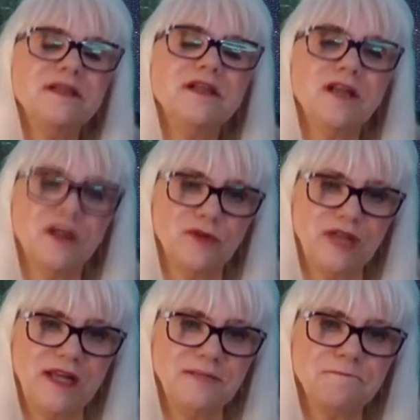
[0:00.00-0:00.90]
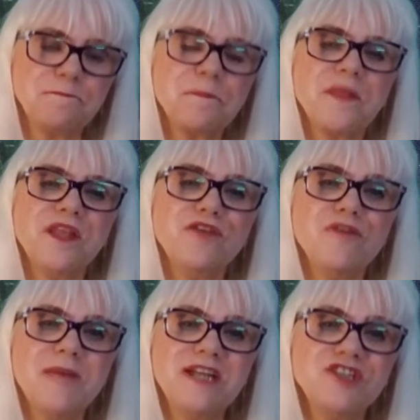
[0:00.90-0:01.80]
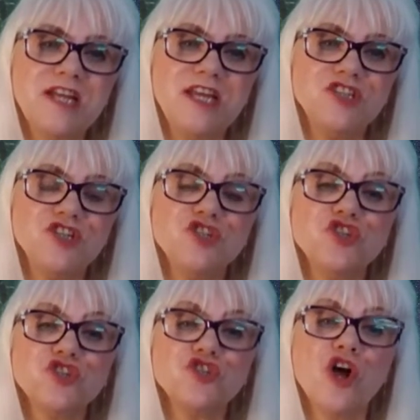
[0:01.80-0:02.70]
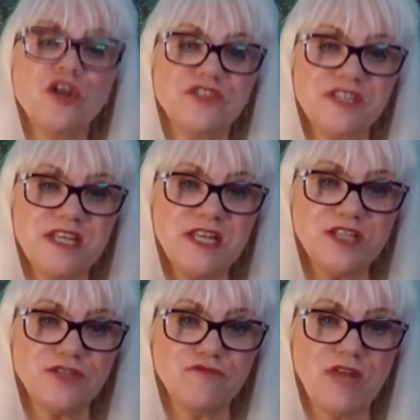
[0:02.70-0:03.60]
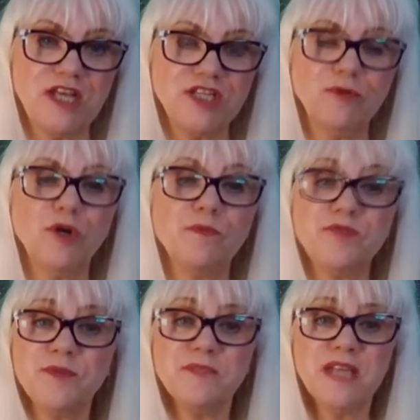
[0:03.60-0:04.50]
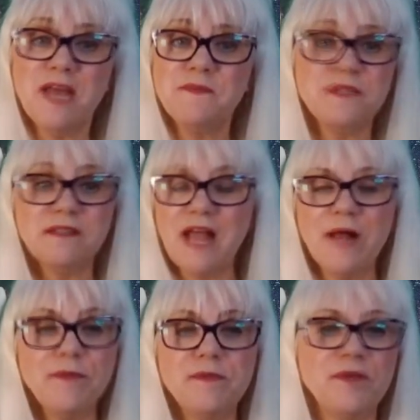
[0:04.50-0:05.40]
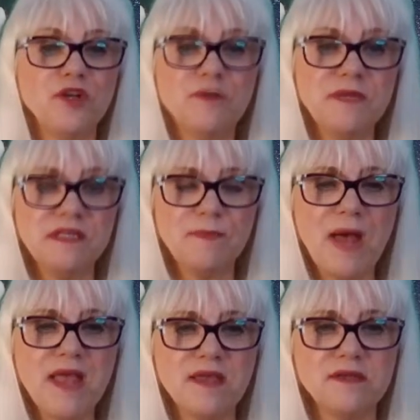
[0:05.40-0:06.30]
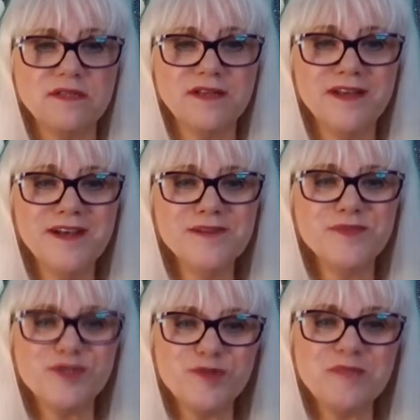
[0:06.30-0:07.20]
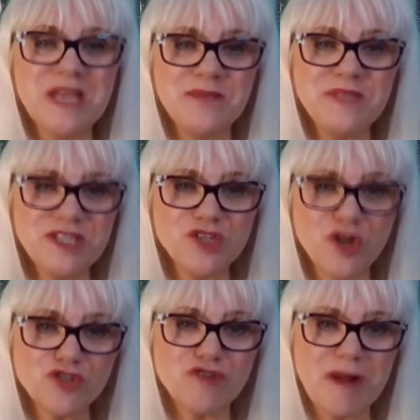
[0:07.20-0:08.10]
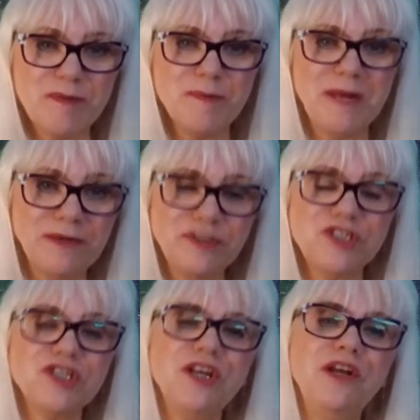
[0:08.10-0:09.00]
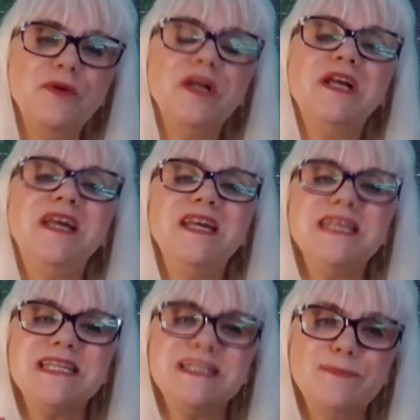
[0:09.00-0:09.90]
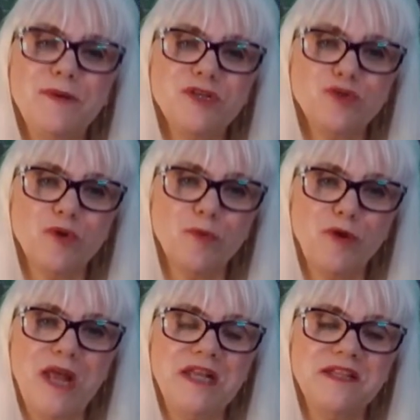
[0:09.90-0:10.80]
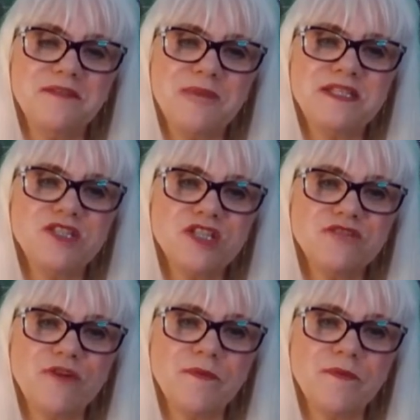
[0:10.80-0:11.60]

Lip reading: Okay, your imagination does not seek to raise you up. Sometimes it'll help you become inspired, but sometimes it talks crap about you too. Your spiritual brain and the messages from the